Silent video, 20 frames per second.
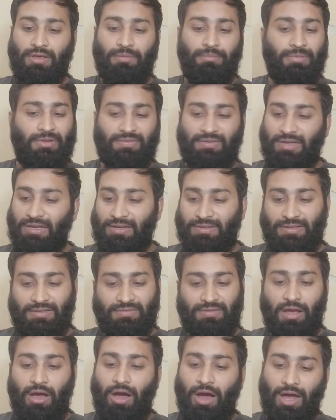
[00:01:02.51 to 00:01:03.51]
Basically,
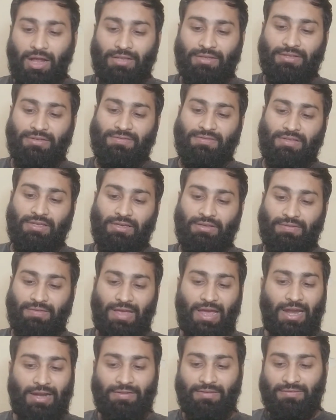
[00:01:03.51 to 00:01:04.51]
all these things,
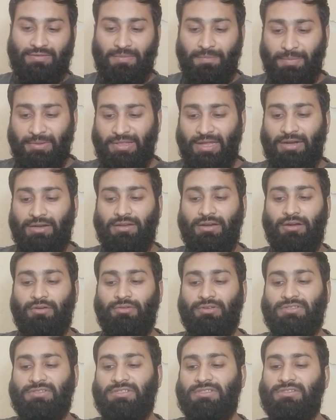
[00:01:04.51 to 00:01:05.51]
and the sympathetic
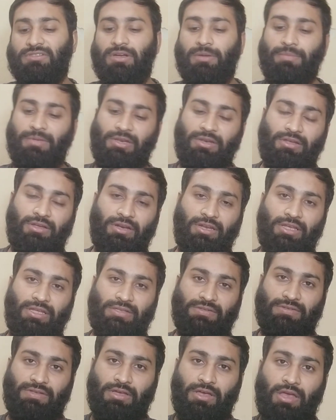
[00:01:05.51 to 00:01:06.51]
nervous system
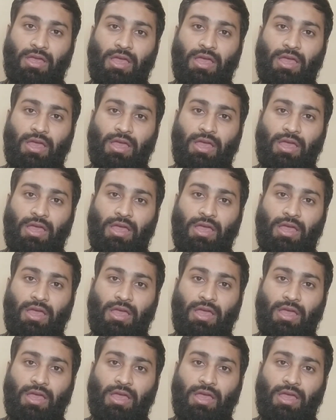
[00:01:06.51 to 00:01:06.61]
increase.